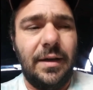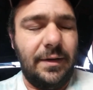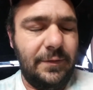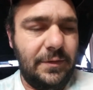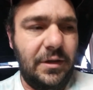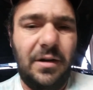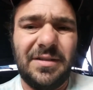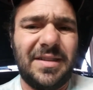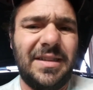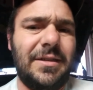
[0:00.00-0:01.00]
You don't
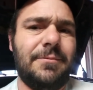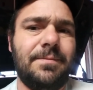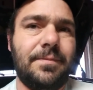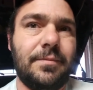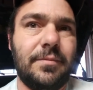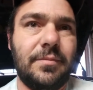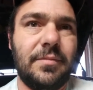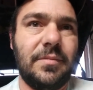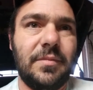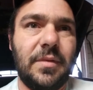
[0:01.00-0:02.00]
see
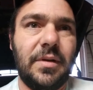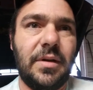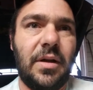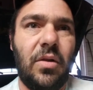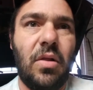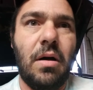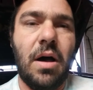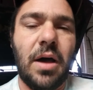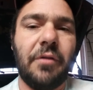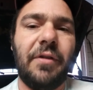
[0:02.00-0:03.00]
a
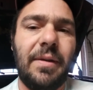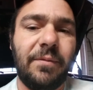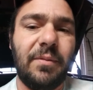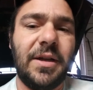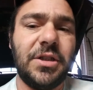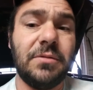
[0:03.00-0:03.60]
lot of information,